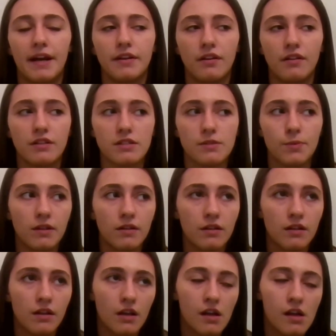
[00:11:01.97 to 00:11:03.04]
I know this one.
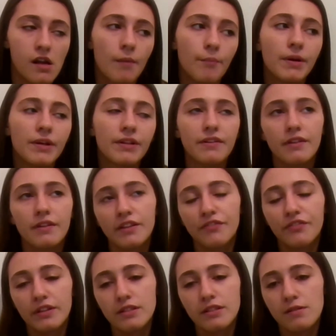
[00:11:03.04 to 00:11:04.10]
But it
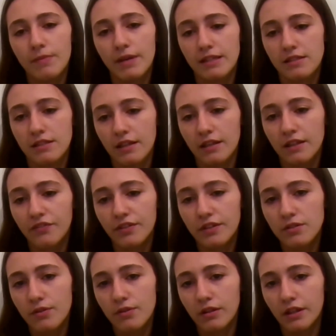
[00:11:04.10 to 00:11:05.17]
feels amazing. It
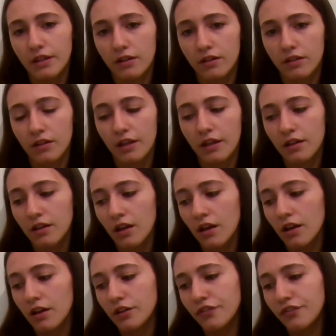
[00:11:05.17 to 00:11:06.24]
feels really good. Like
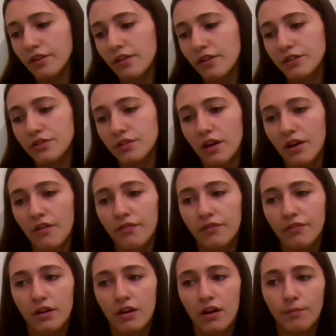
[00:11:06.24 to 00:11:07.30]
you feel that you have
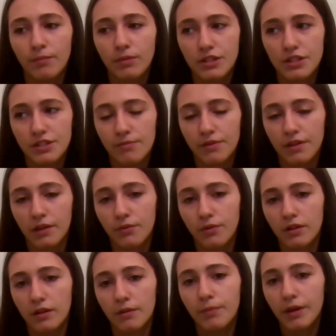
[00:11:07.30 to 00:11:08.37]
accomplished something
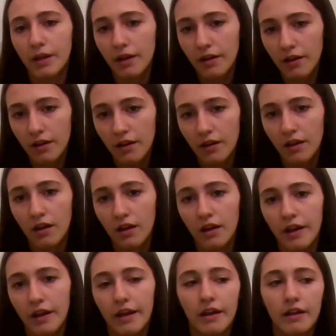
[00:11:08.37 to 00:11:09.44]
really big
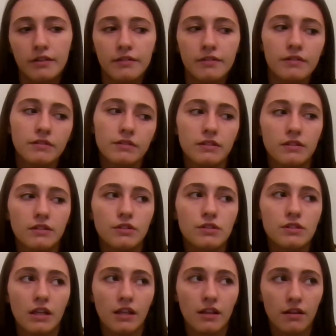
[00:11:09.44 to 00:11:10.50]
and you
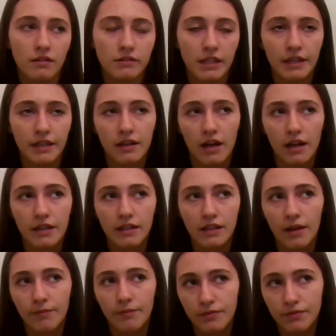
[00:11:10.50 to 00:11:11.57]
say like, I
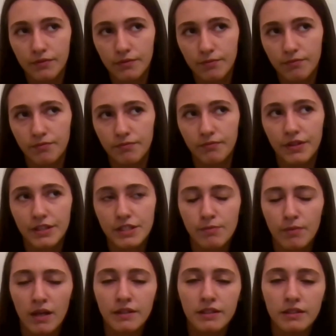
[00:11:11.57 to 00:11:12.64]
climbed
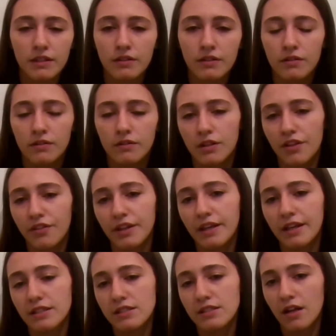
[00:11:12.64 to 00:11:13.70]
this mountain and
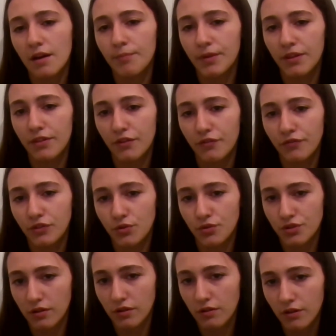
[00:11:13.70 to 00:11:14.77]
nothing can stop me in the
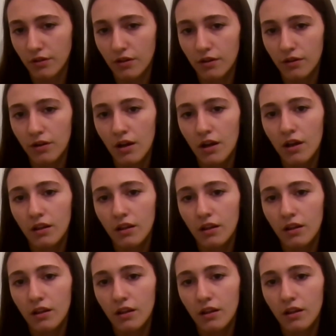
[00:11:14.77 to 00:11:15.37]
future, you know?